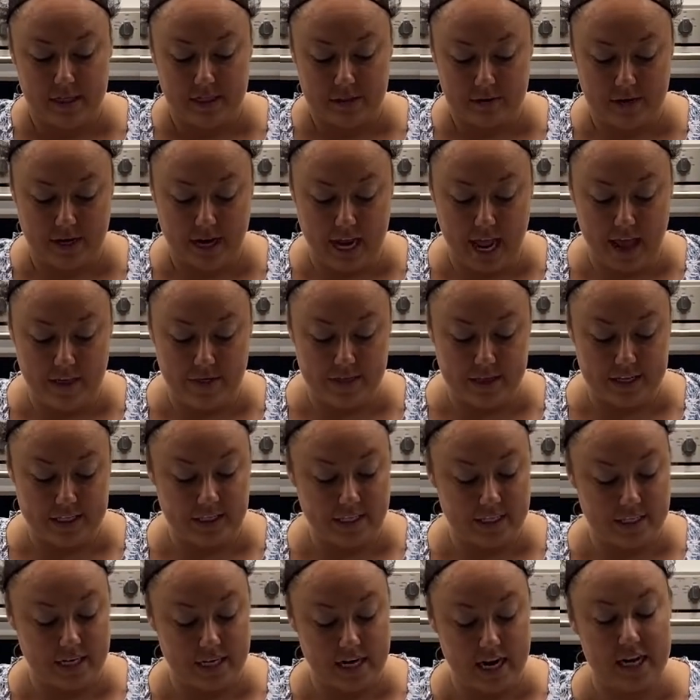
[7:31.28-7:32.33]
So again,
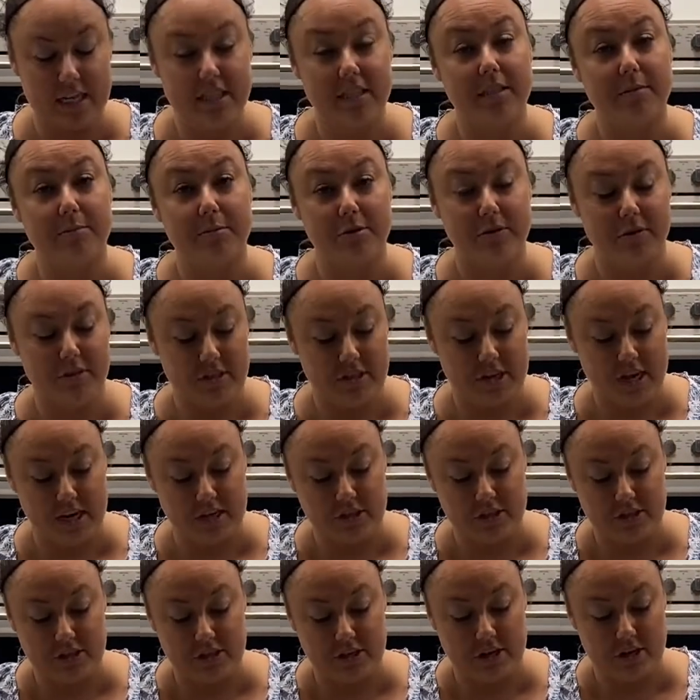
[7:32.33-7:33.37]
this is a nice smooth
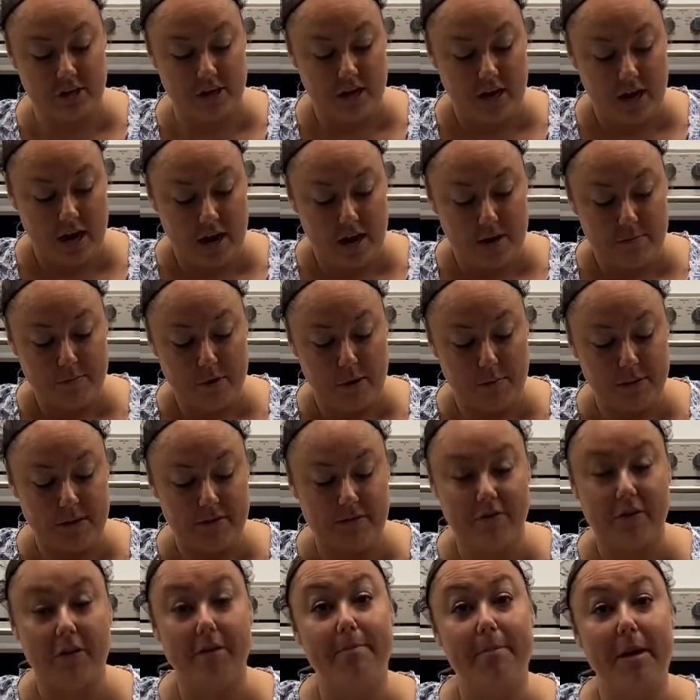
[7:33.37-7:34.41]
texture, probably
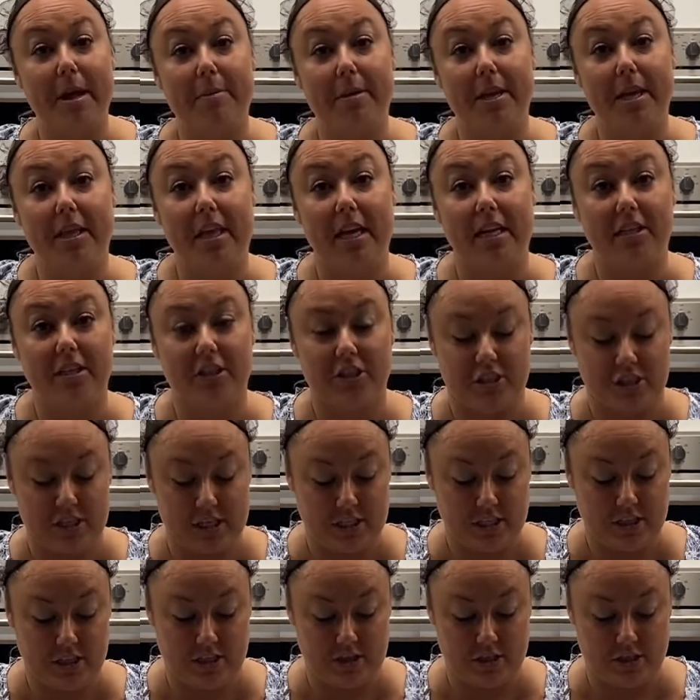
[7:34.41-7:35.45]
for a baby that's
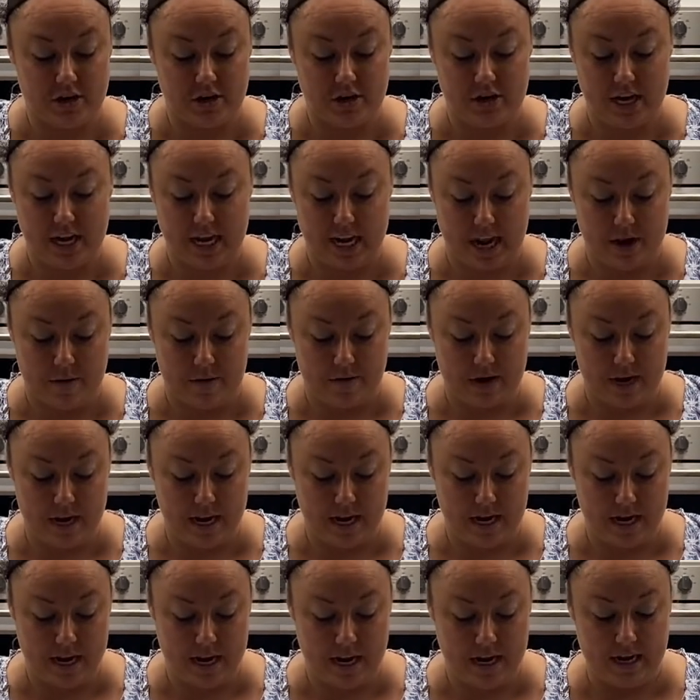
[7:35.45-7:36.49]
just starting out
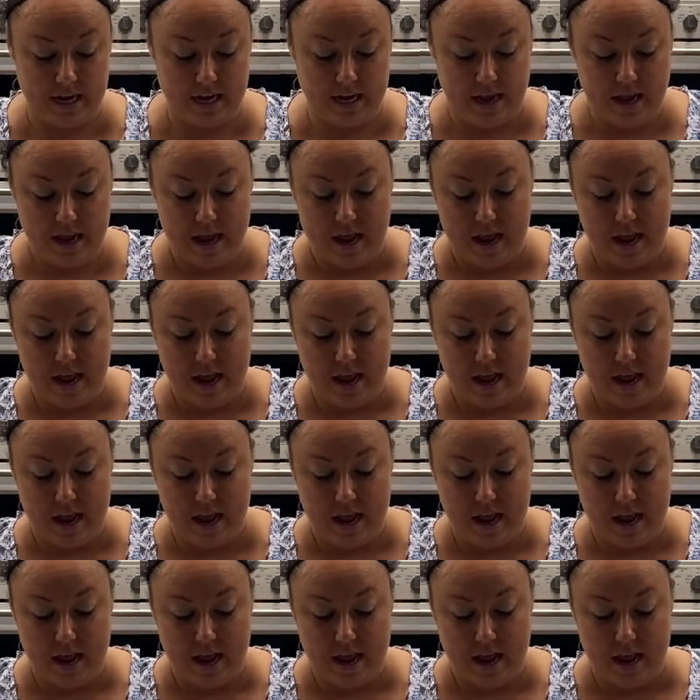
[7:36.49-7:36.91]
eating.